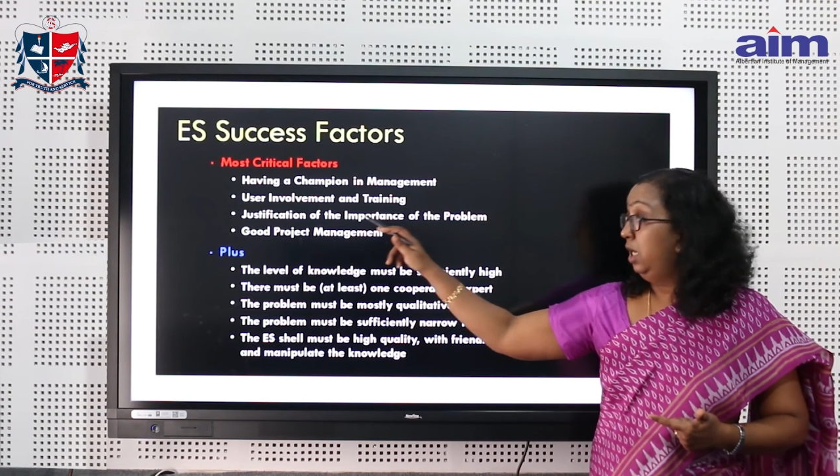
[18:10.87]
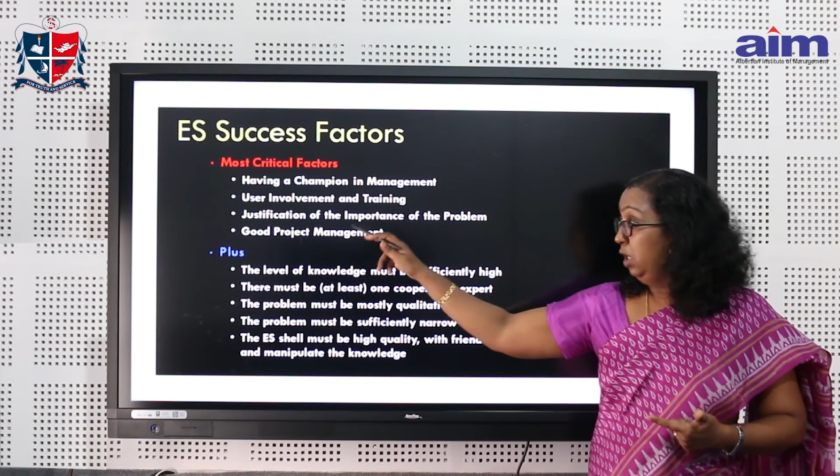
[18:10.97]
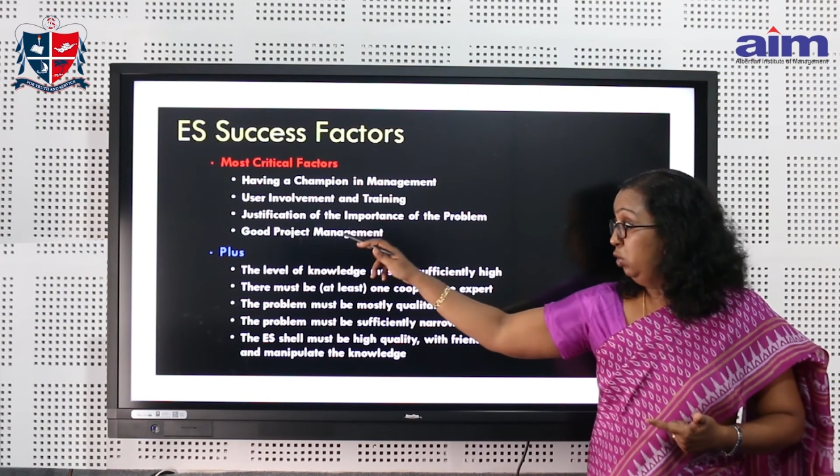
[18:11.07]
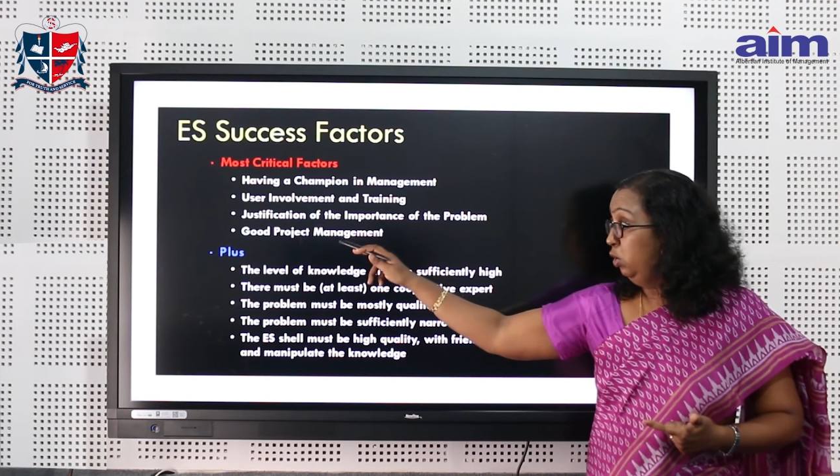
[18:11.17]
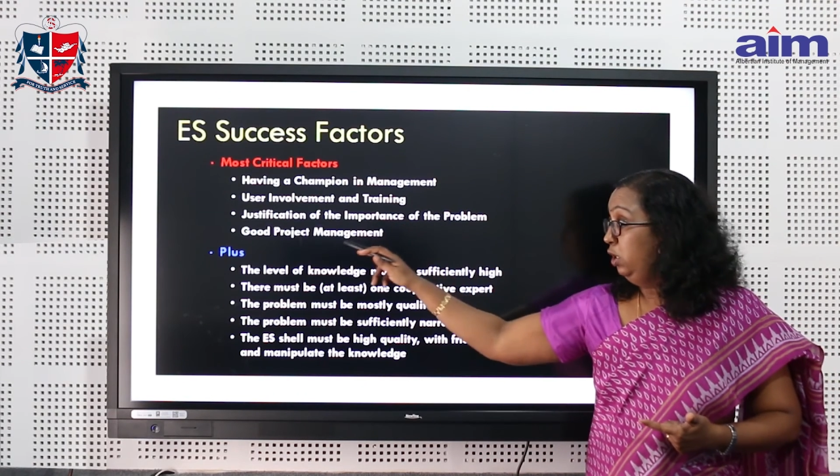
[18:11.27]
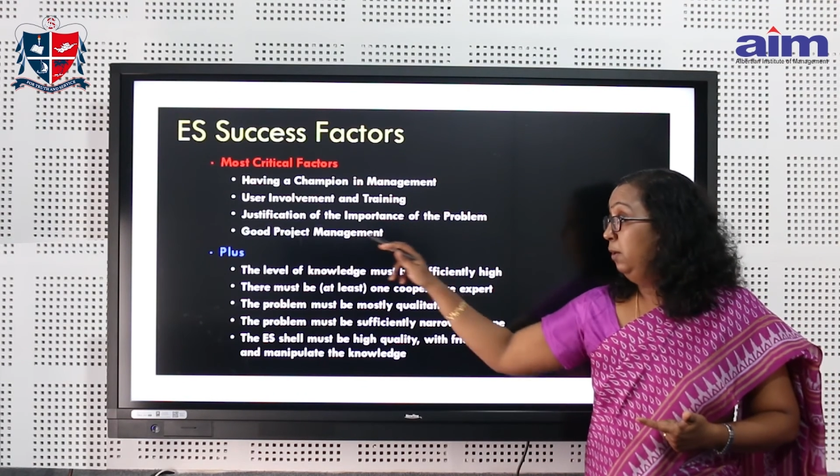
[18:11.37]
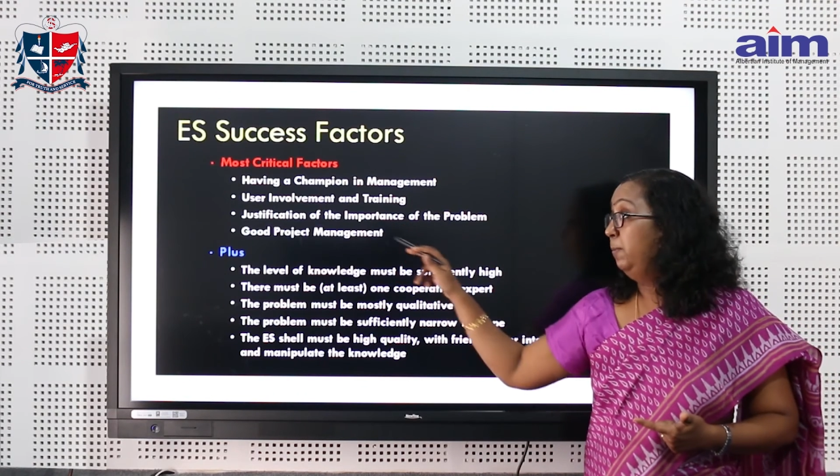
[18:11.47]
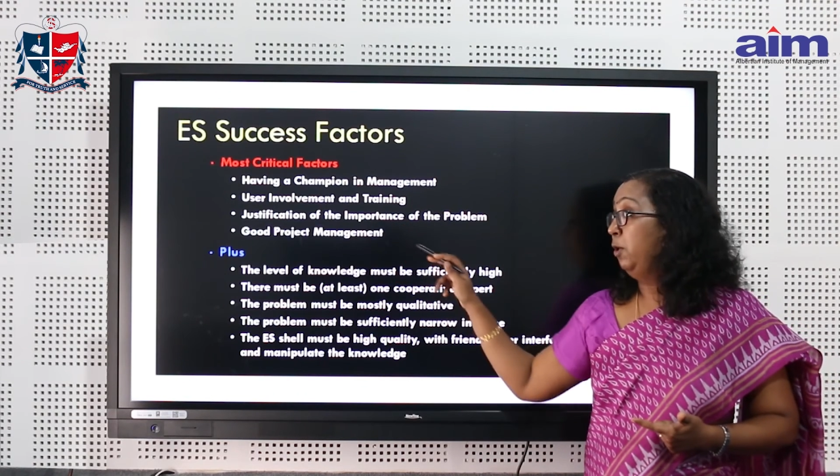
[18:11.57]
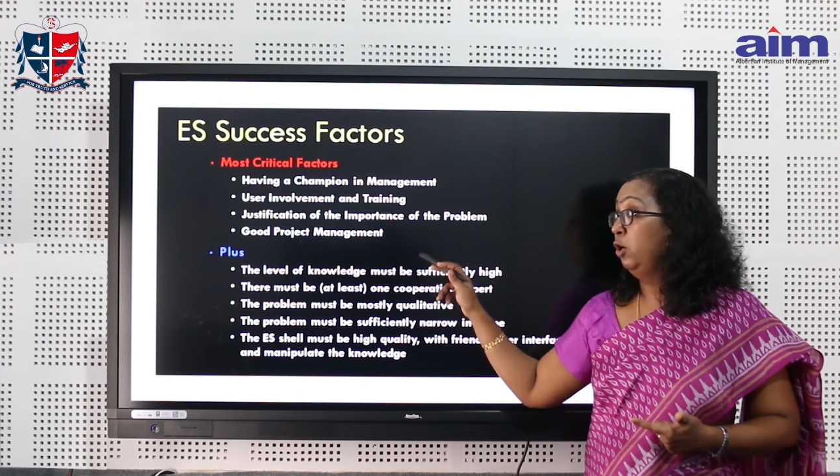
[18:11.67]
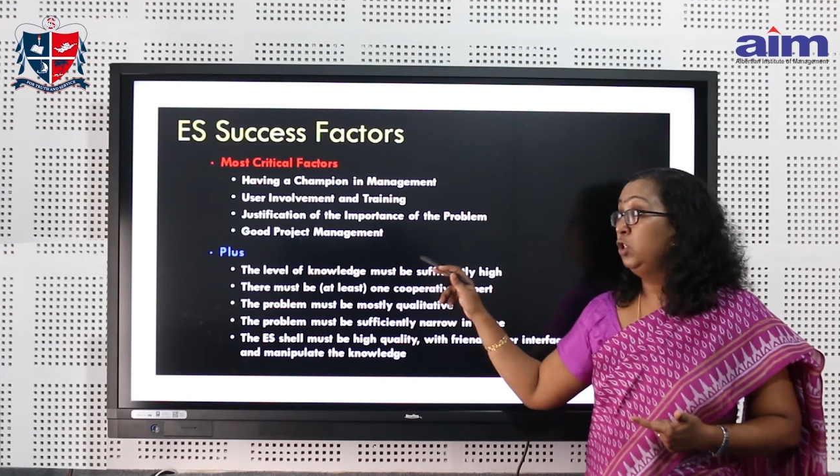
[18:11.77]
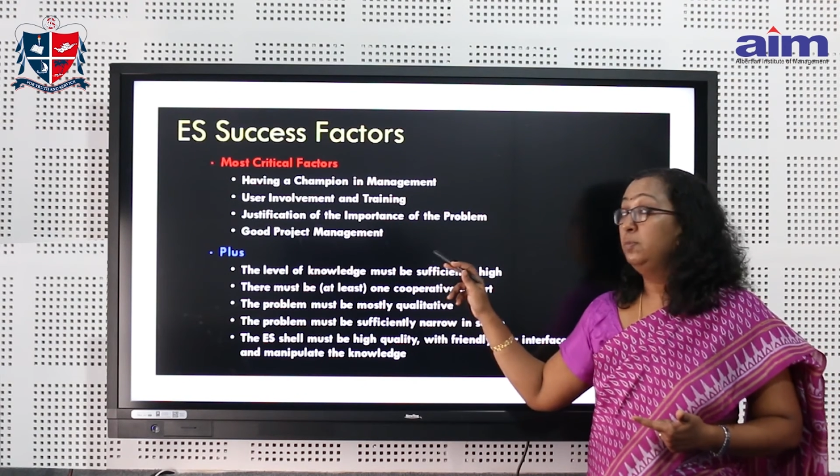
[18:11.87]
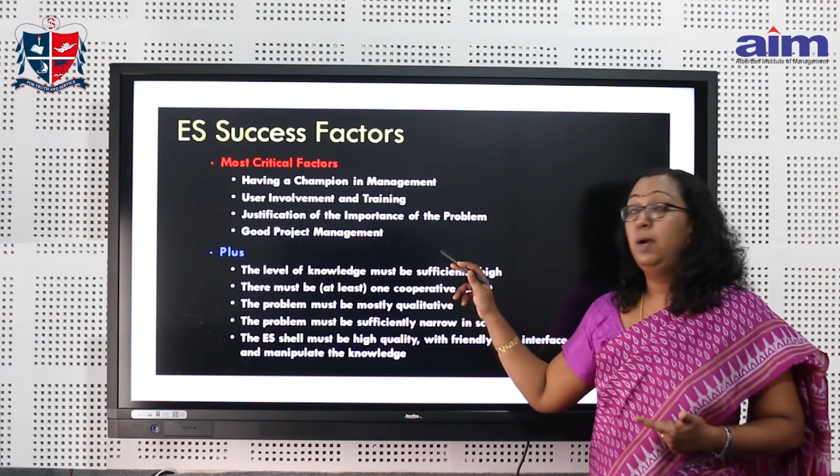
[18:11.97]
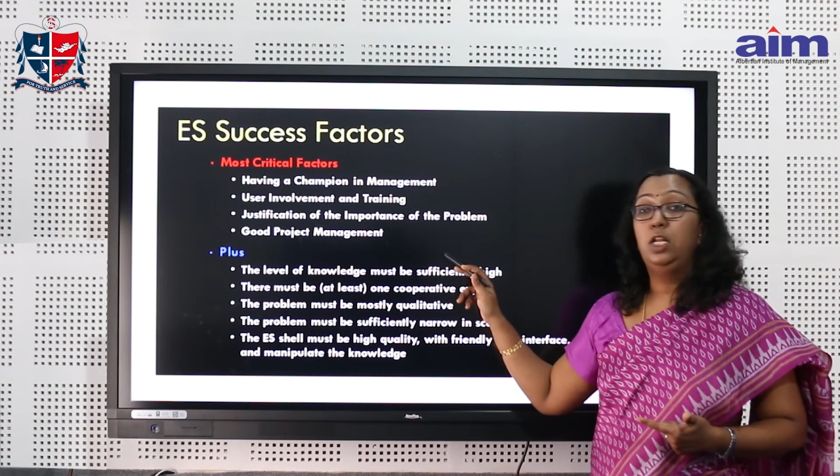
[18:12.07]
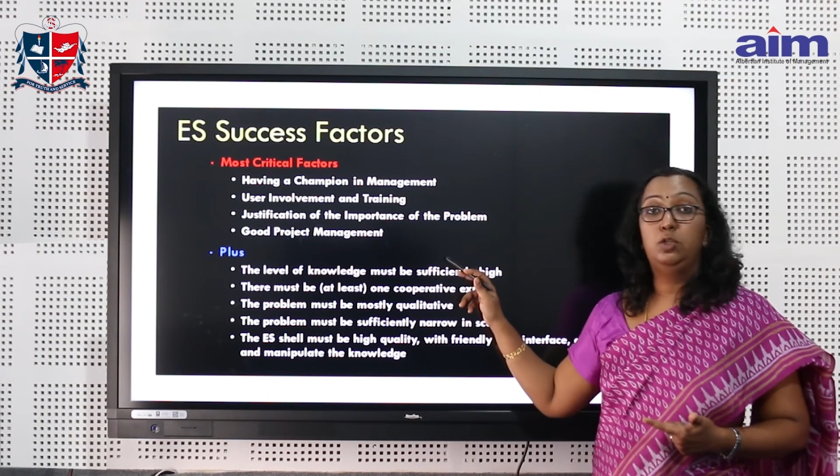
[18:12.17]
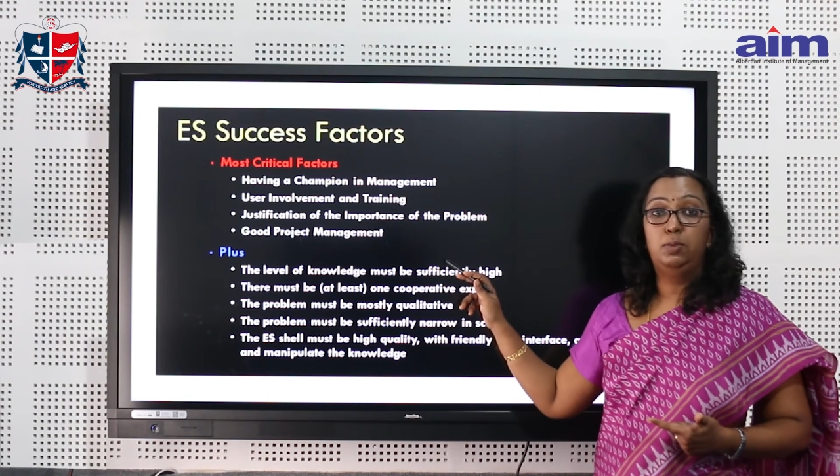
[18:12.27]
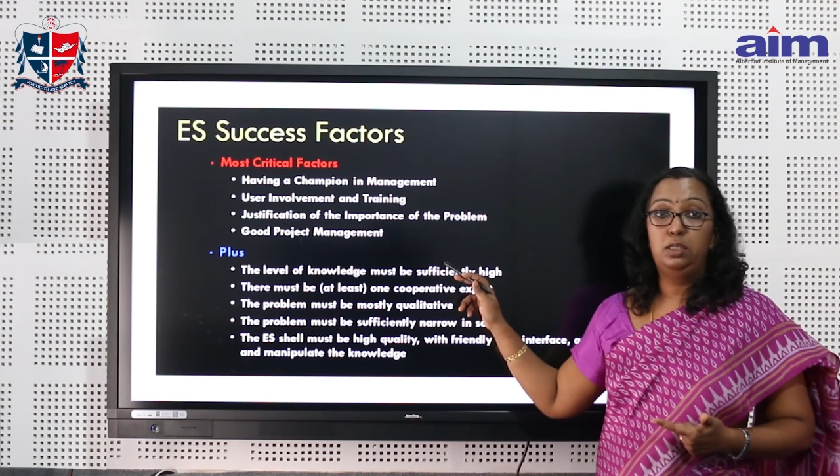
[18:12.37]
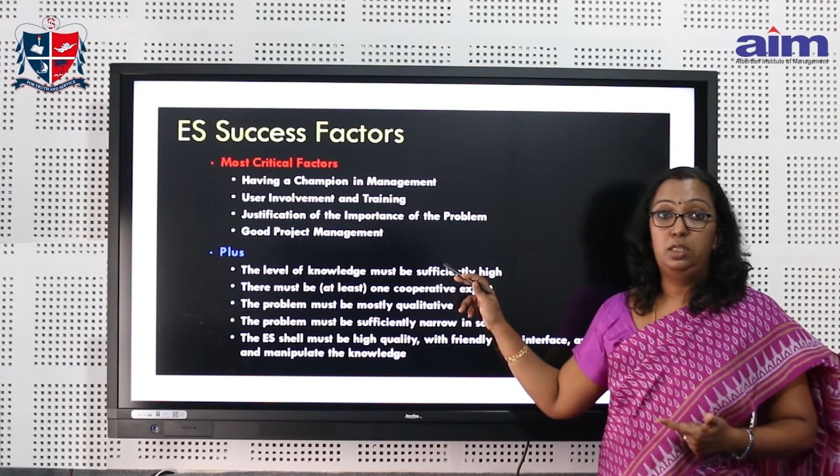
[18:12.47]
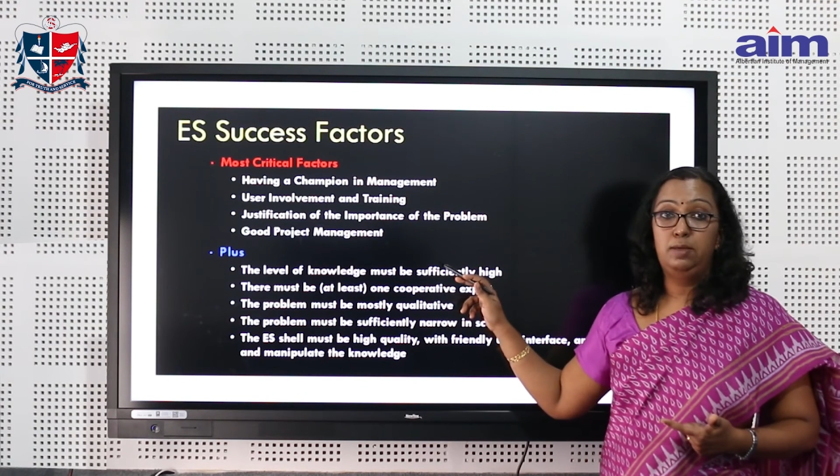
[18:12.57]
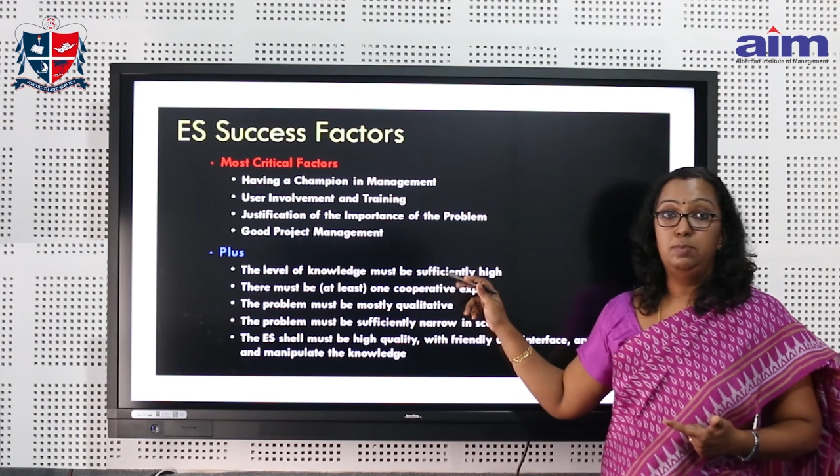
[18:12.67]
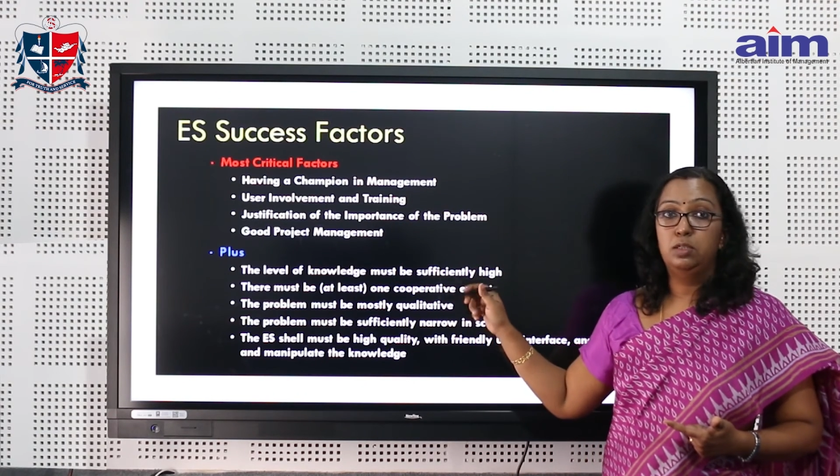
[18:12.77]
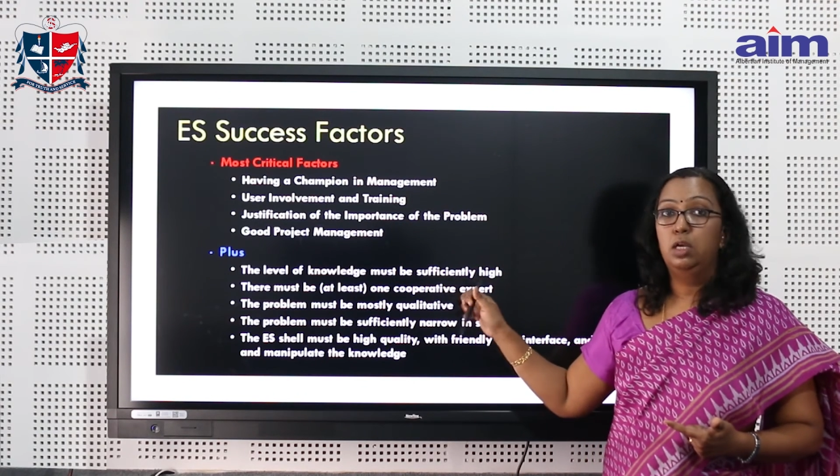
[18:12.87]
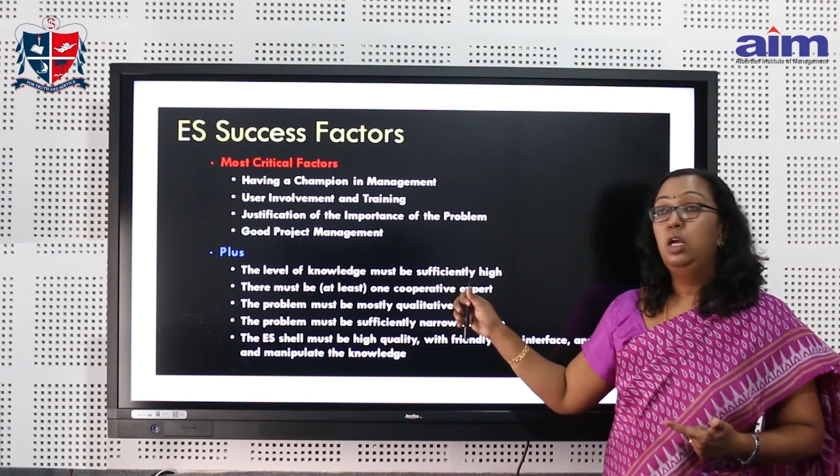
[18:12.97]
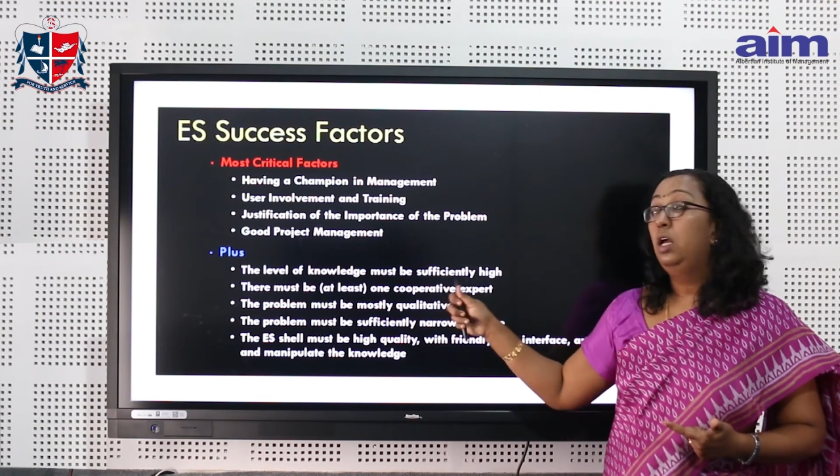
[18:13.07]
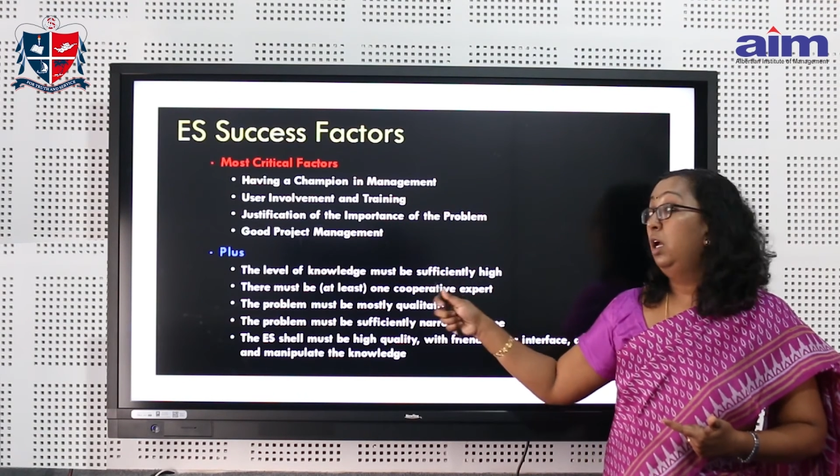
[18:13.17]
A good project management teams,